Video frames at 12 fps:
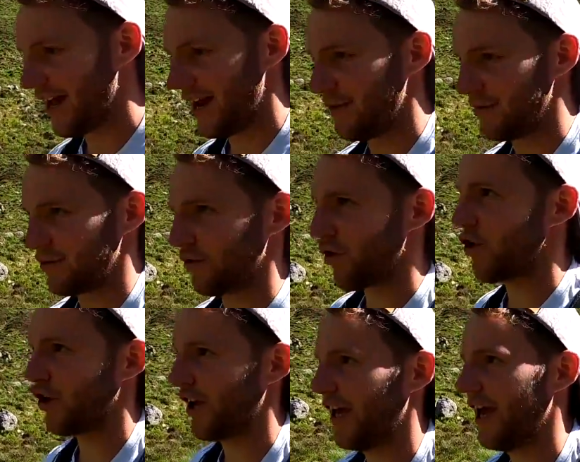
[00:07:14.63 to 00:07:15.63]
and it was
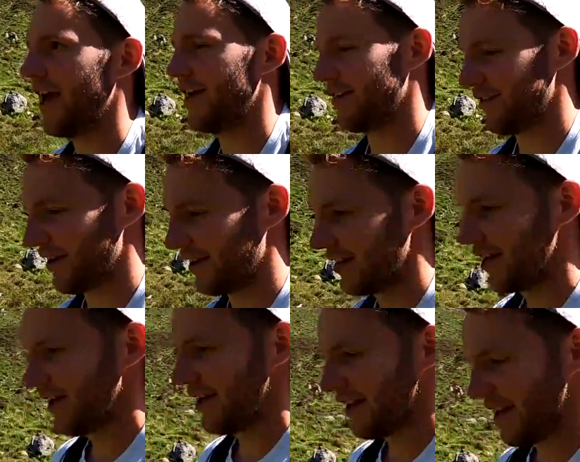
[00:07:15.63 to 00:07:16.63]
rocky,
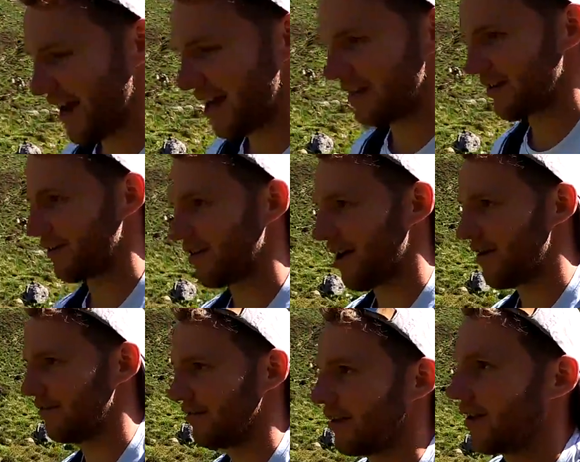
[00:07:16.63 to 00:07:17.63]
heathered
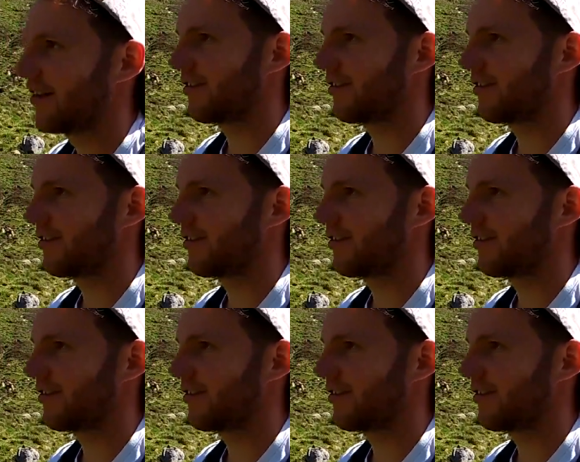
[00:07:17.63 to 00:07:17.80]
ground.